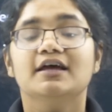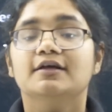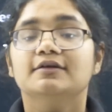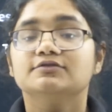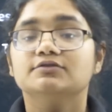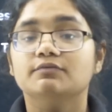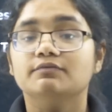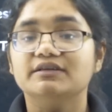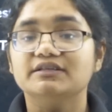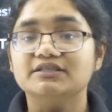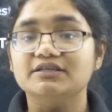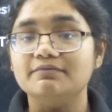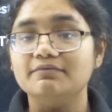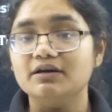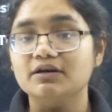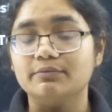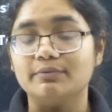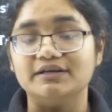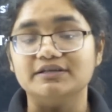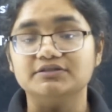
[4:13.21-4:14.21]
So
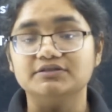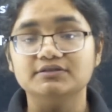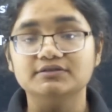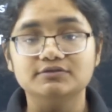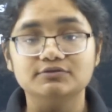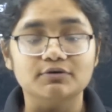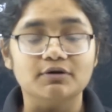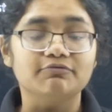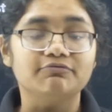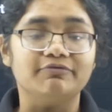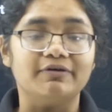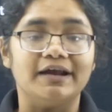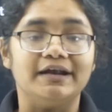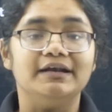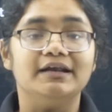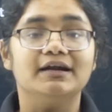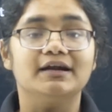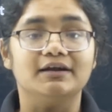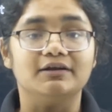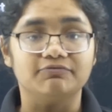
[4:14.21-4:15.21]
whichever questions you are
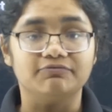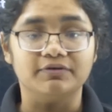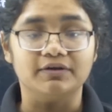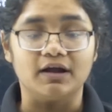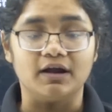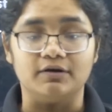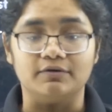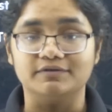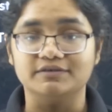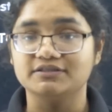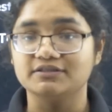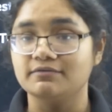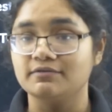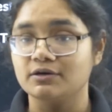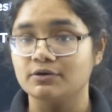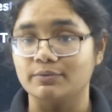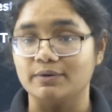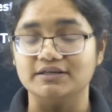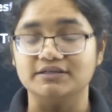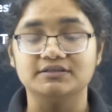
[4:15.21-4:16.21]
finding difficult,
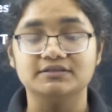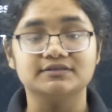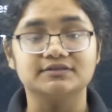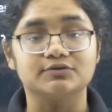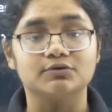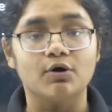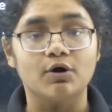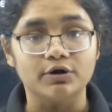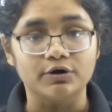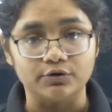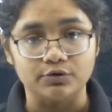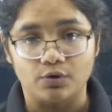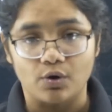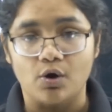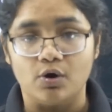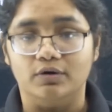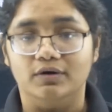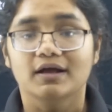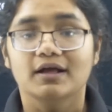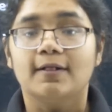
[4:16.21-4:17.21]
whichever questions got
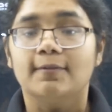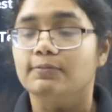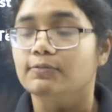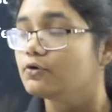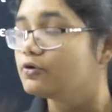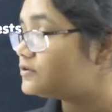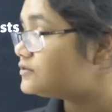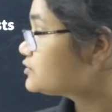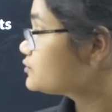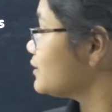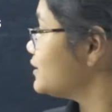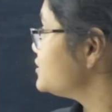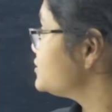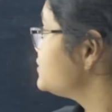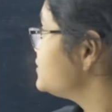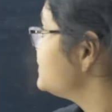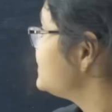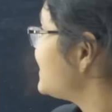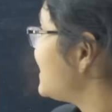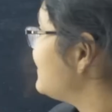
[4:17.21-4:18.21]
wrong, those
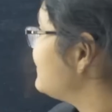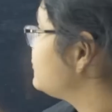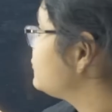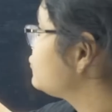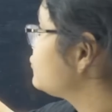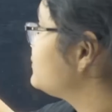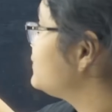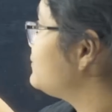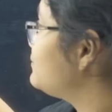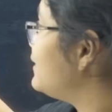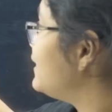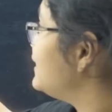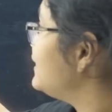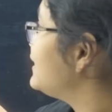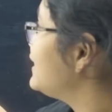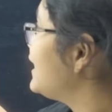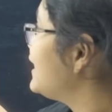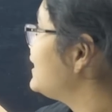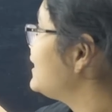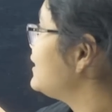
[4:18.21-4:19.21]
questions have to be
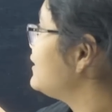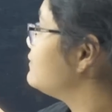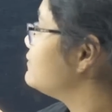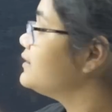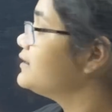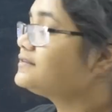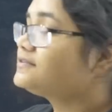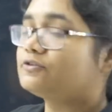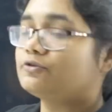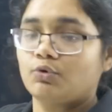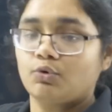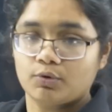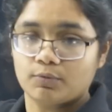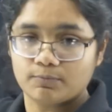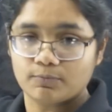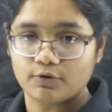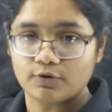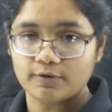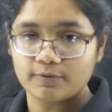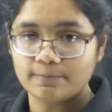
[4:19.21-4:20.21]
maintained in this
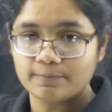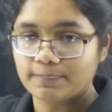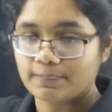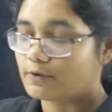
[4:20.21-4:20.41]
notebook.